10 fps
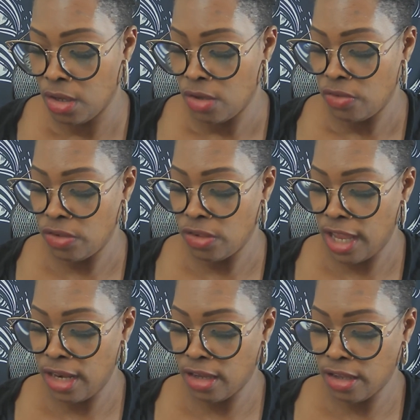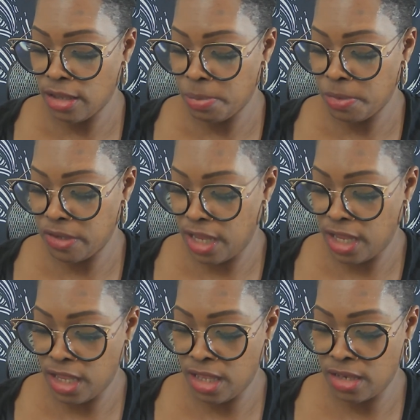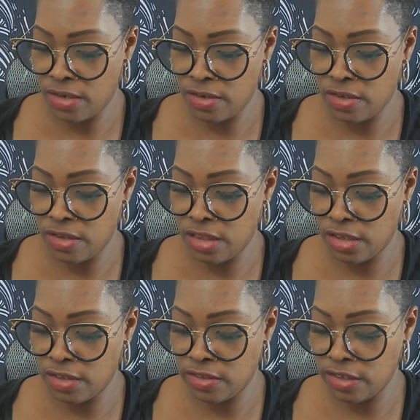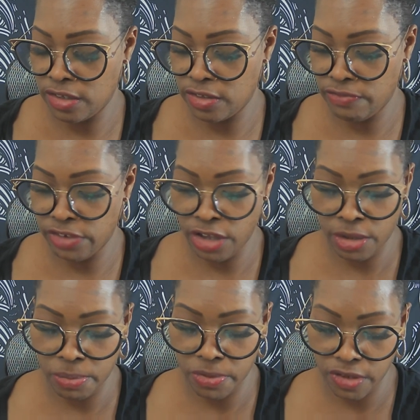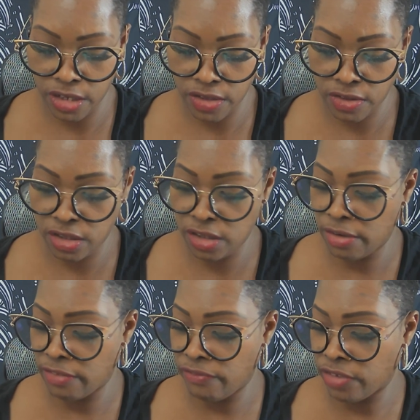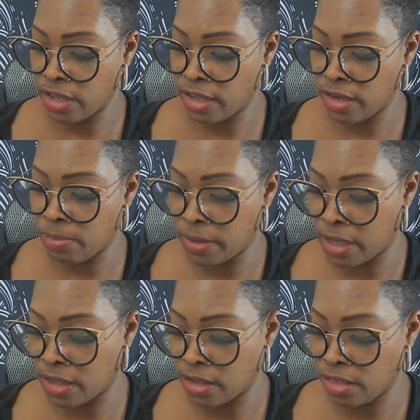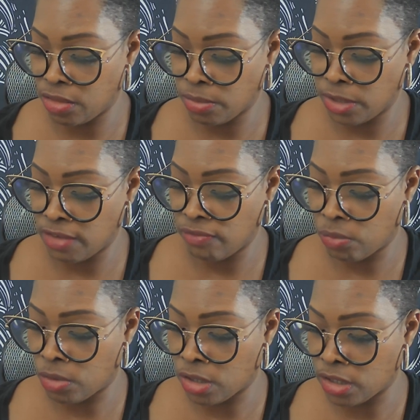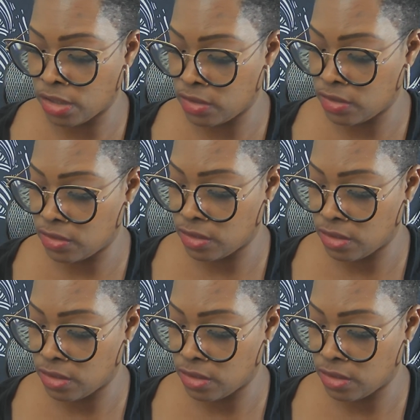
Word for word: So the Eight of Cups and the Six of Cups is clarified by the Three of Wands,